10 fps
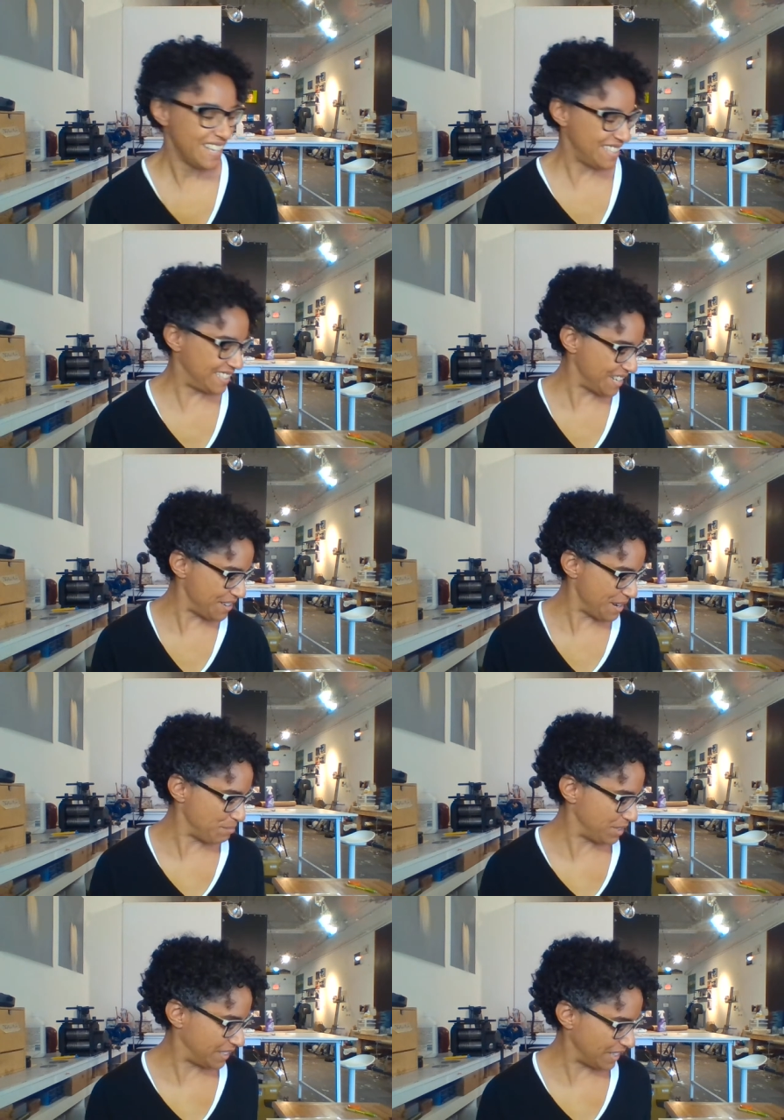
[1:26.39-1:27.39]
So
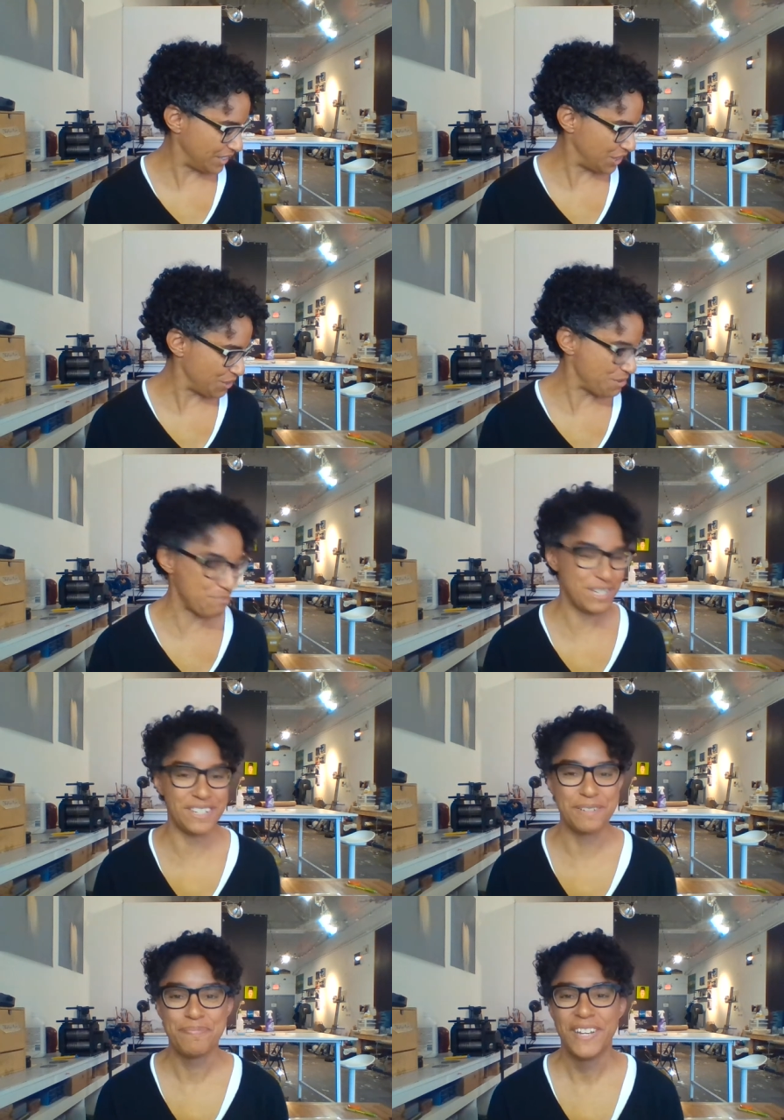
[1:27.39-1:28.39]
I'm just going to show them to
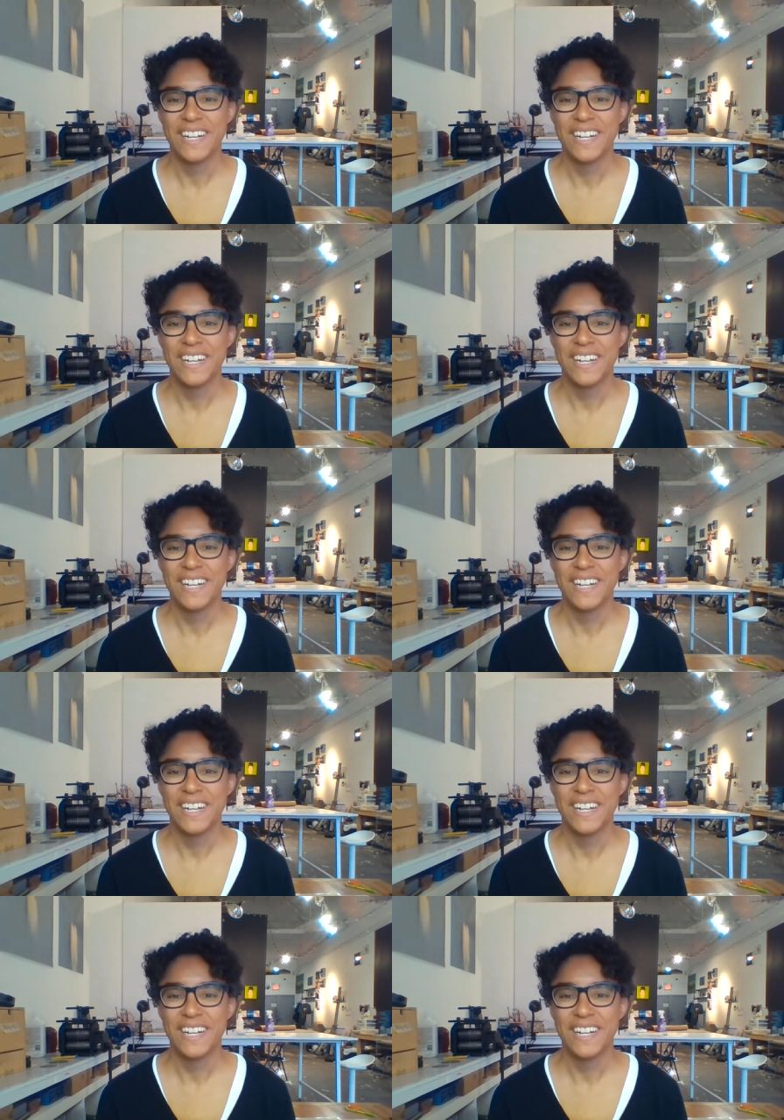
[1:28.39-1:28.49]
you.